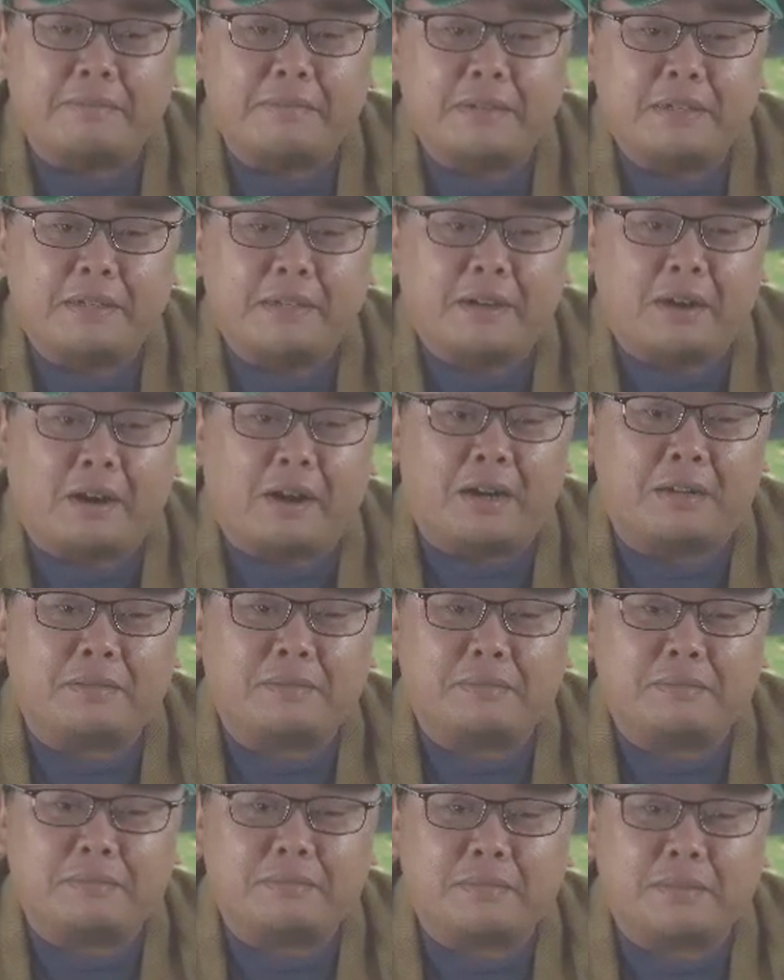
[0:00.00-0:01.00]
All right,
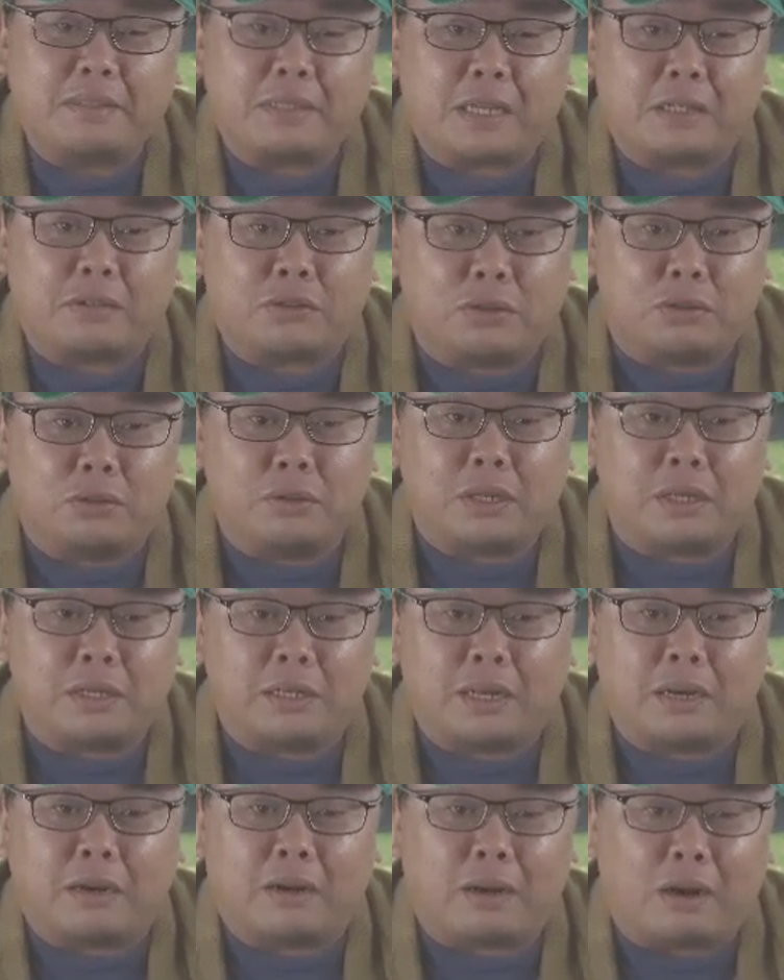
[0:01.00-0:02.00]
thanks, Shaun. And
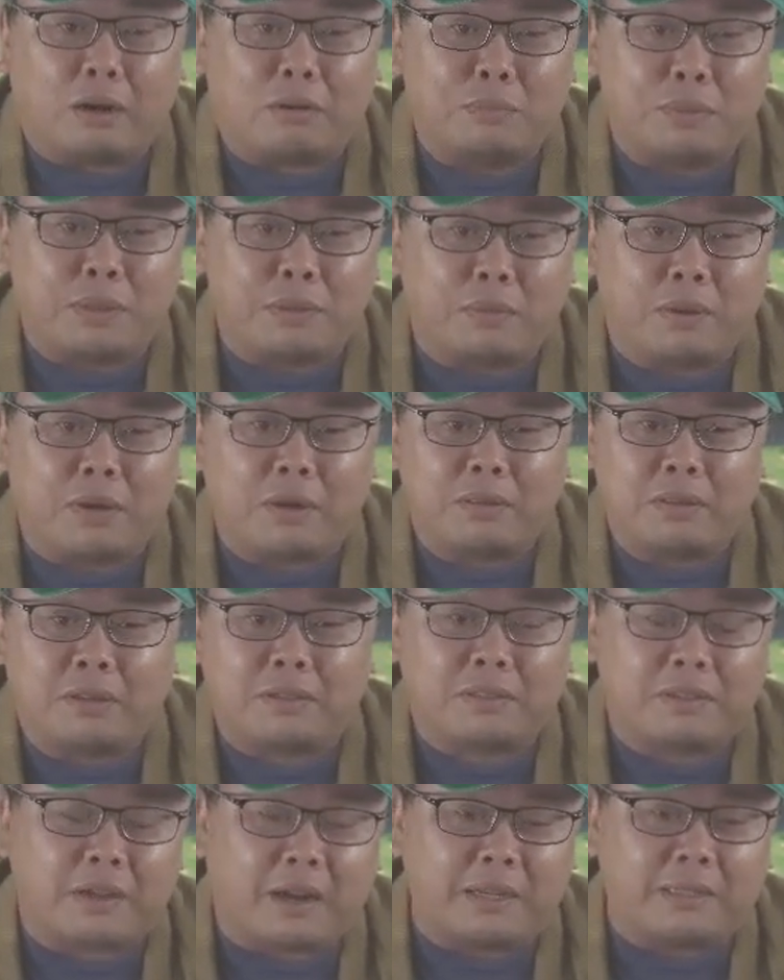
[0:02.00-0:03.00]
I'll be one of those
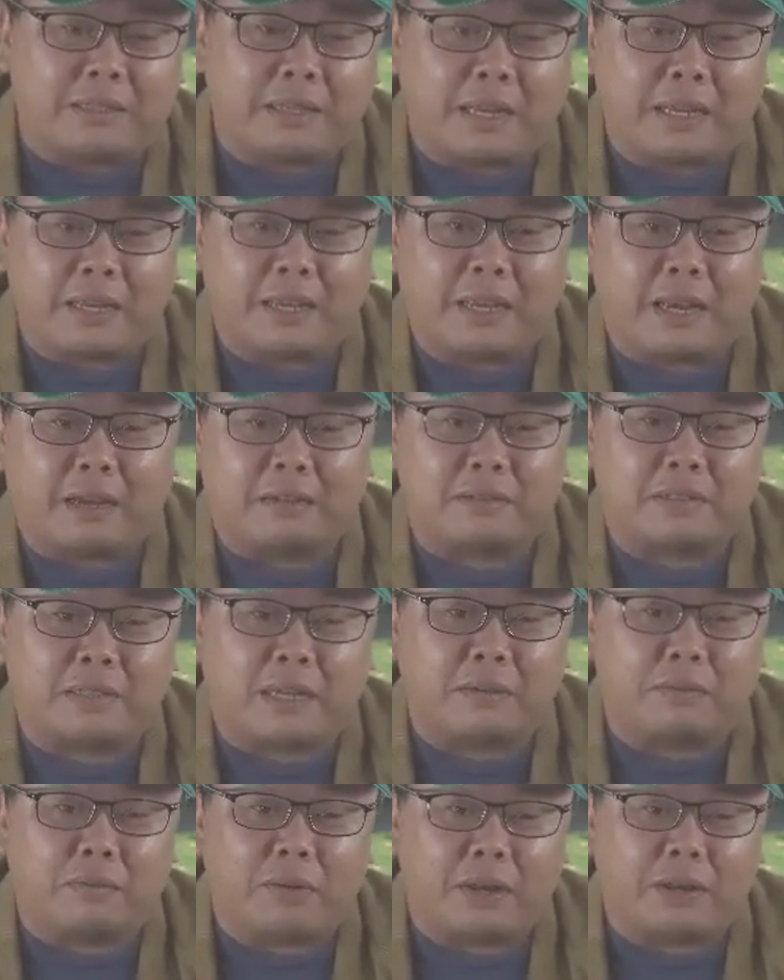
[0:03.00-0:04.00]
guys hanging
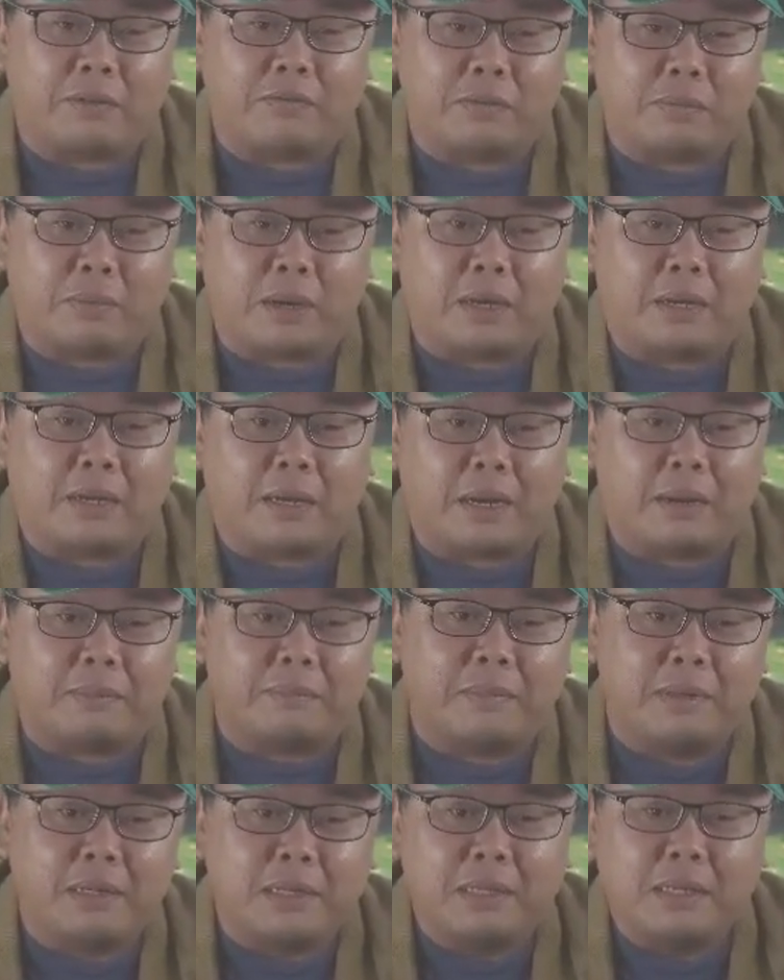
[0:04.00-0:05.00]
outside waiting for my
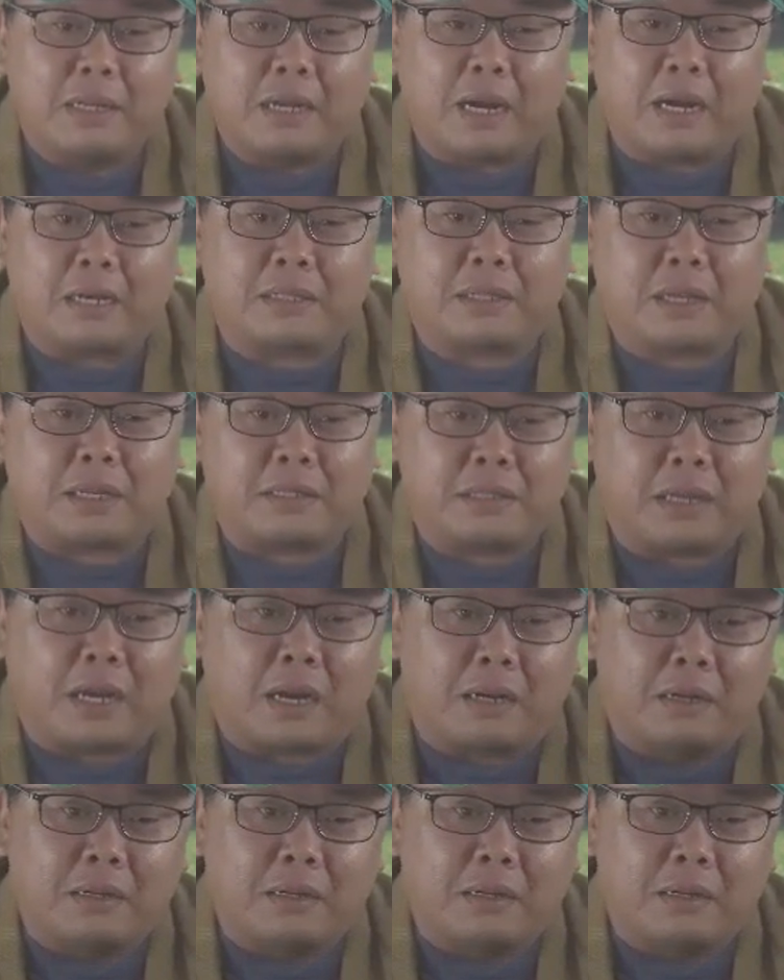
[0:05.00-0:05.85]
ice kacang.